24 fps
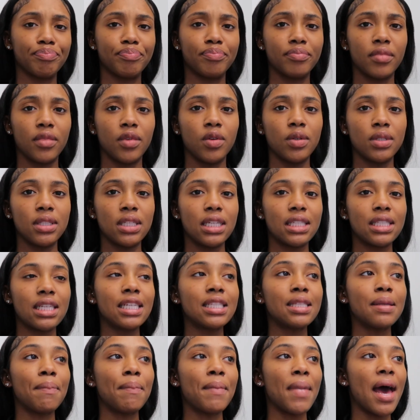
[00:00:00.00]
Do you see
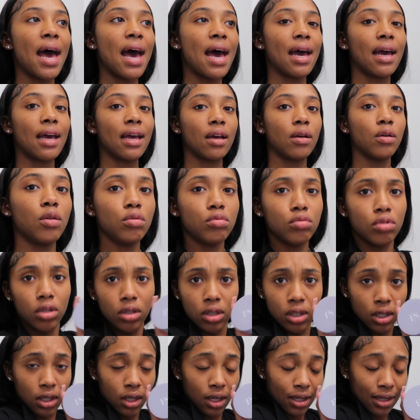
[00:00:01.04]
this? It's matte.
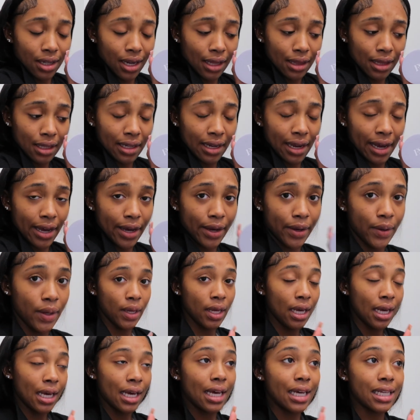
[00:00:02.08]
Ooh, that's a
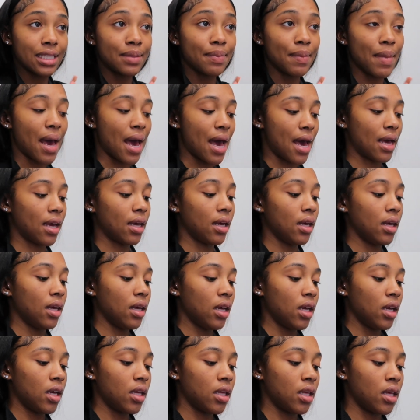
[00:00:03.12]
nail. It's matte.
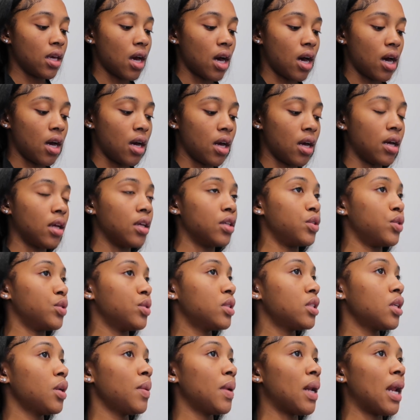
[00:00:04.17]
Y'all,
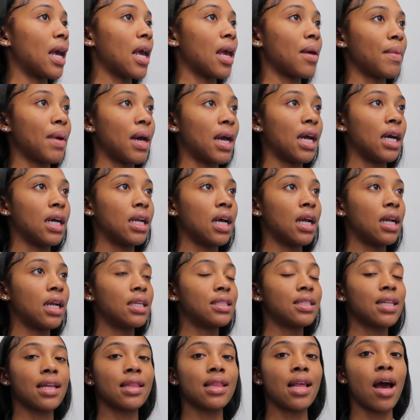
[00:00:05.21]
usually when I get my hair done,
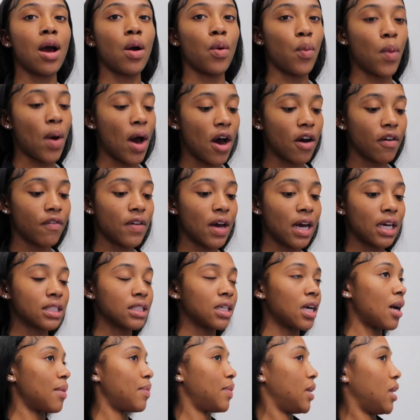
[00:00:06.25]
it's like that wow
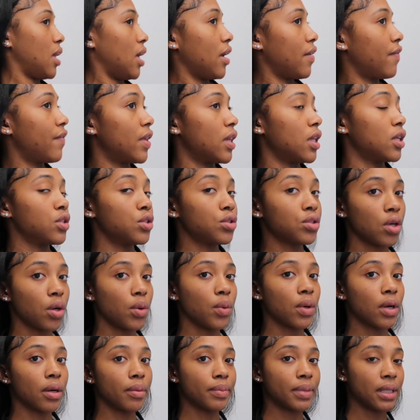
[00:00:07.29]
factor. I be like feeling
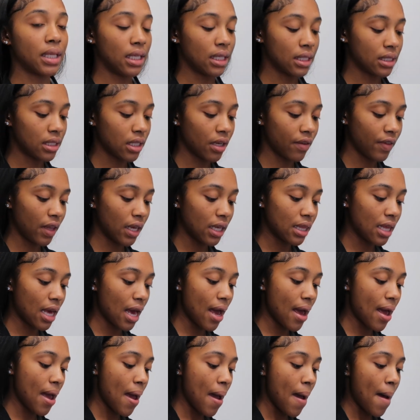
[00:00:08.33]
so complete and stuff like
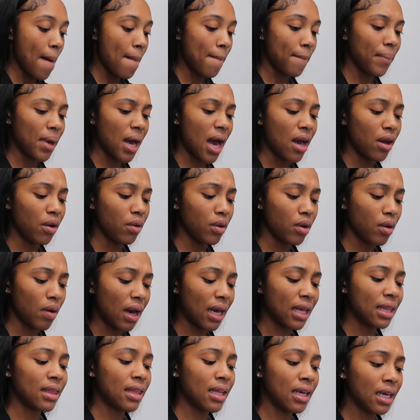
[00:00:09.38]
that. But I don't know,
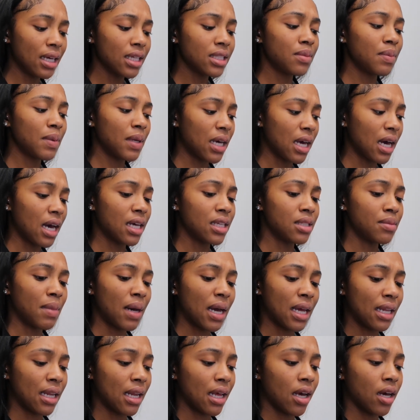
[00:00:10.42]
I think it's because
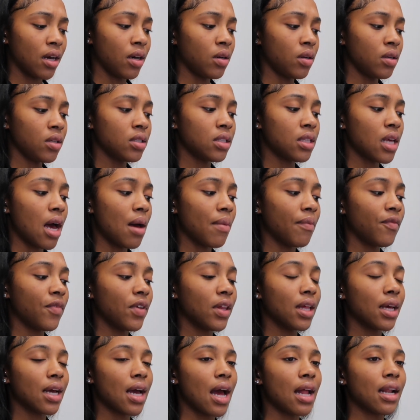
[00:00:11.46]
my nails, I'm
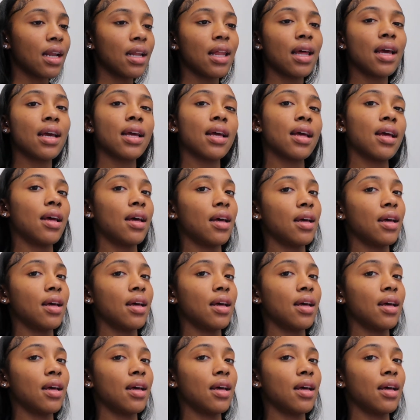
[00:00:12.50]
feeling kind of like